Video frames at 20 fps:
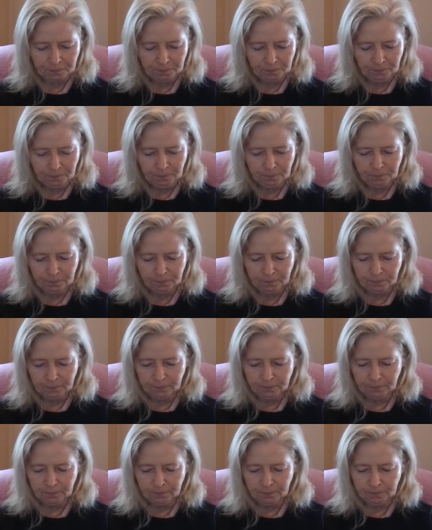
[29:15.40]

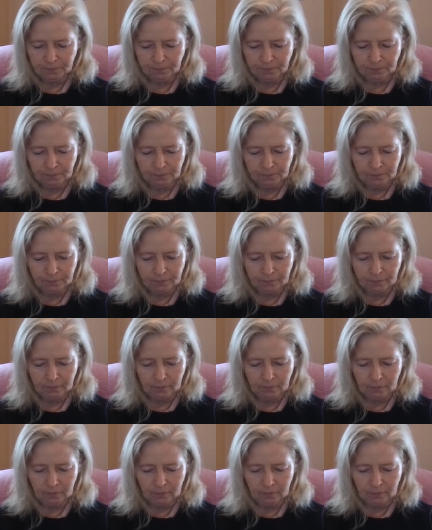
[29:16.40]
Nothing is said.